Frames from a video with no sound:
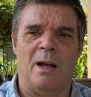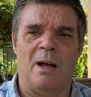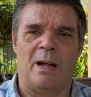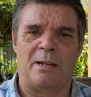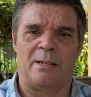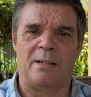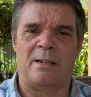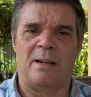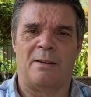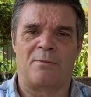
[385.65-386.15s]
I
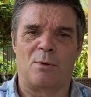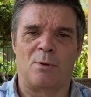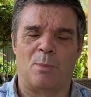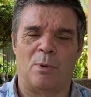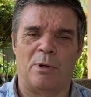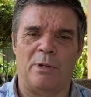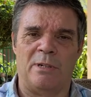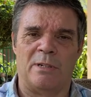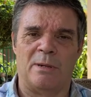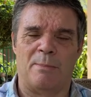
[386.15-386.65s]
didn't have the
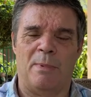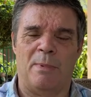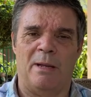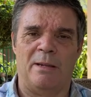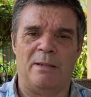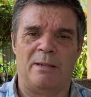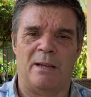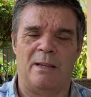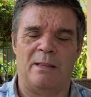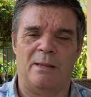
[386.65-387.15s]
money to
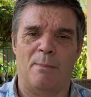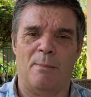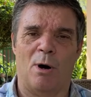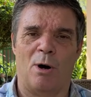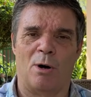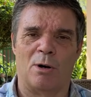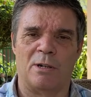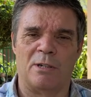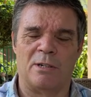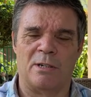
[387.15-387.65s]
maintain the
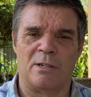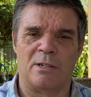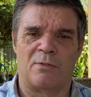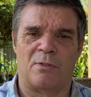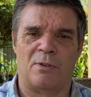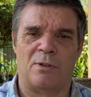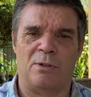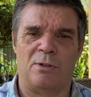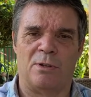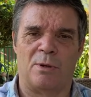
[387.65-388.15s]
mortgages
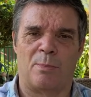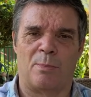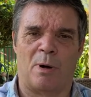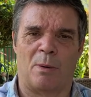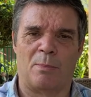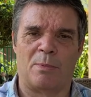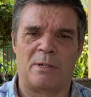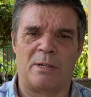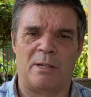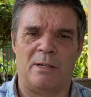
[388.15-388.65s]
for the other
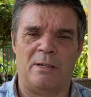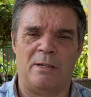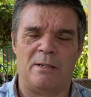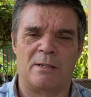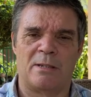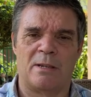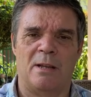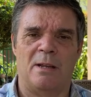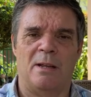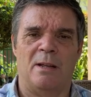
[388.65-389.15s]

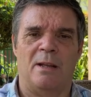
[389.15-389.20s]
properties.